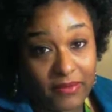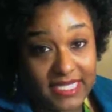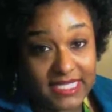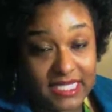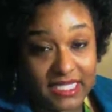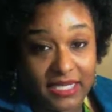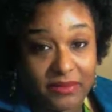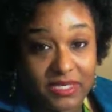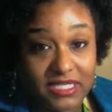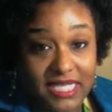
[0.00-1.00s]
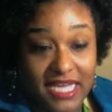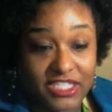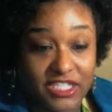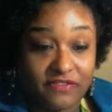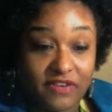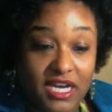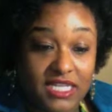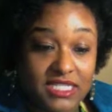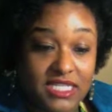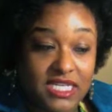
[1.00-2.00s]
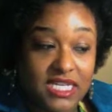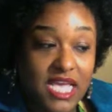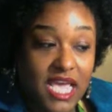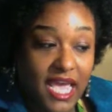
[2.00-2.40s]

recently was that Jennifer Hudson